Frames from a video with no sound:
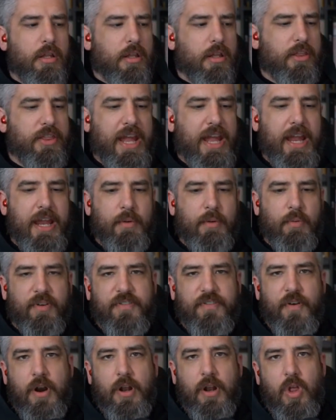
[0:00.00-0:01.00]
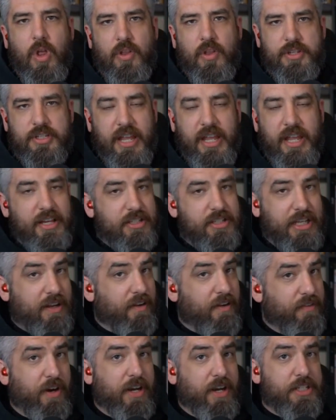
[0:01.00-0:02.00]
they were fought along things like
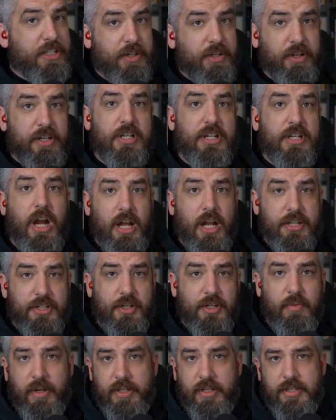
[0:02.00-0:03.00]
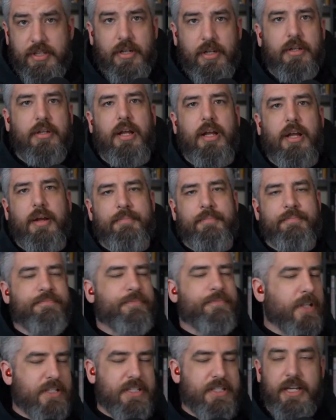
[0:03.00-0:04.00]
a very serious consequence, um,
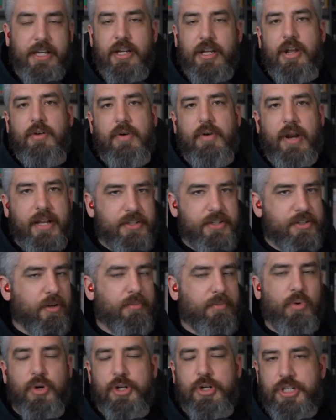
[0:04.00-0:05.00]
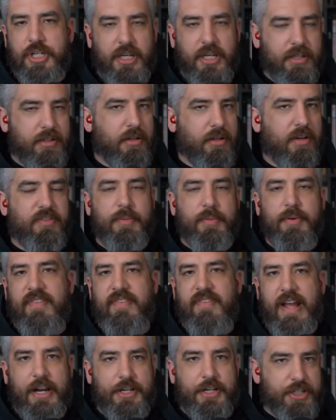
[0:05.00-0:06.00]
let's say gun rights, abortion,
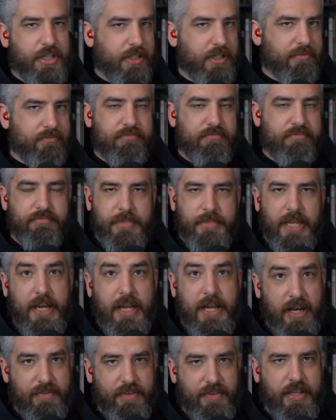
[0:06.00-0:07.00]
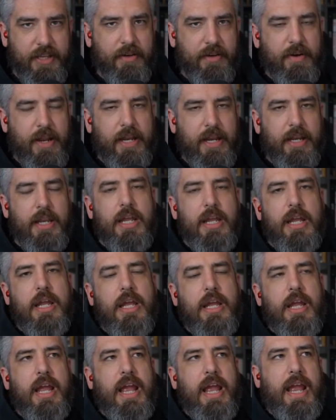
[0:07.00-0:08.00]
affirmative action, that kind of a thing, right?
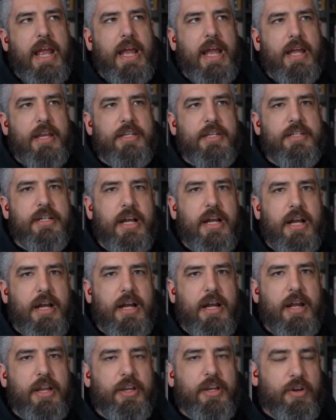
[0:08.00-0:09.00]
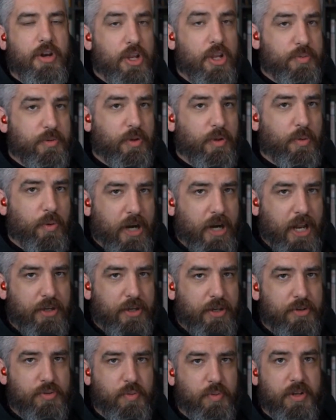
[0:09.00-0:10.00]
And uh, you notice what the word I
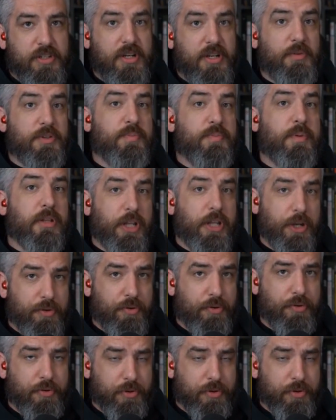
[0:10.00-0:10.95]
used was there was political